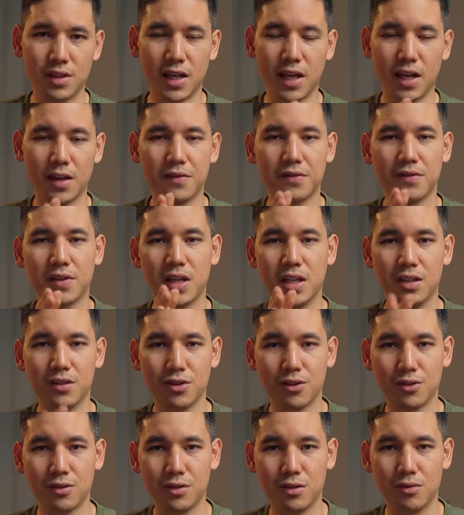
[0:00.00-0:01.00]
They have
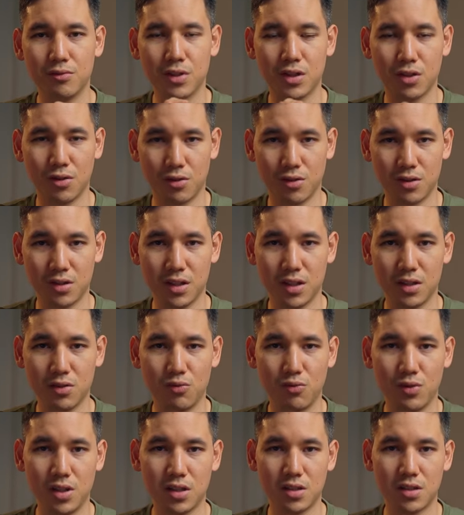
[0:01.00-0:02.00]
internal
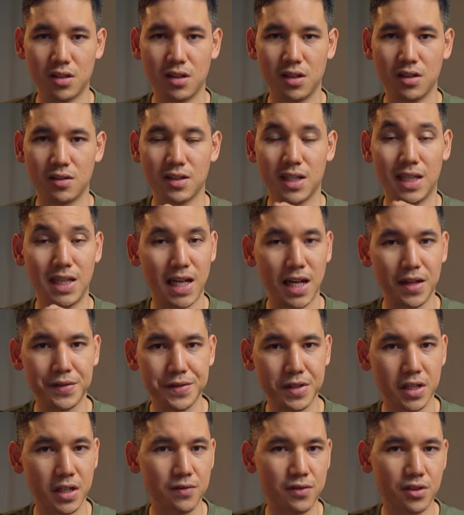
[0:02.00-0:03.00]
recording, which is a
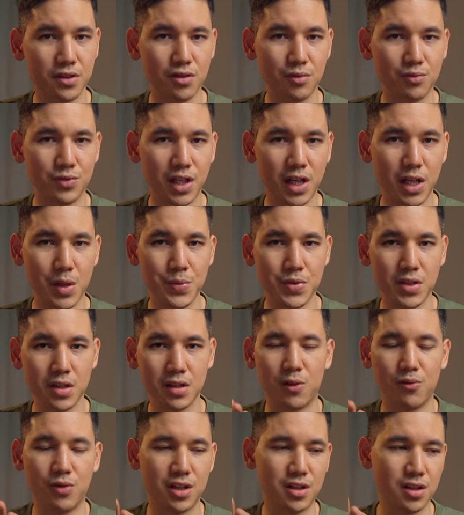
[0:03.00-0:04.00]
lifesaver
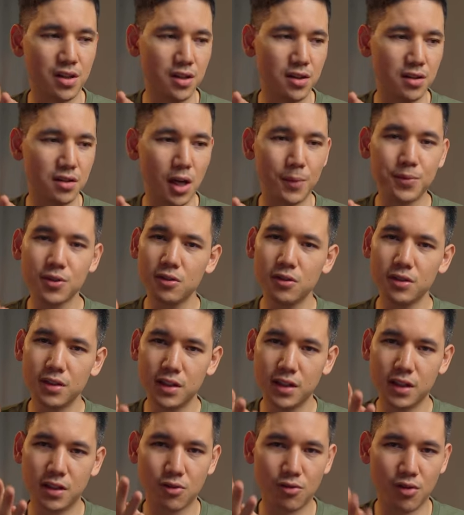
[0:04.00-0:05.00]
sometimes, which is
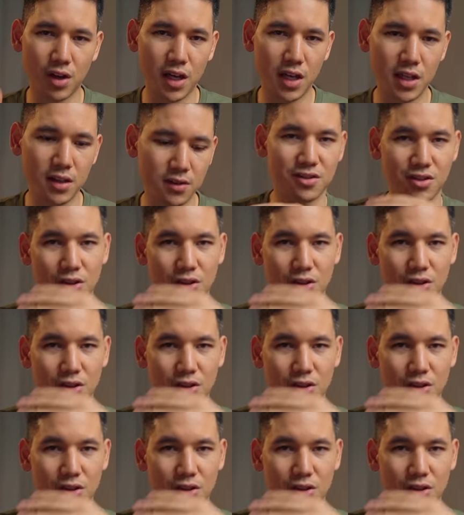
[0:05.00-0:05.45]
absolutely great.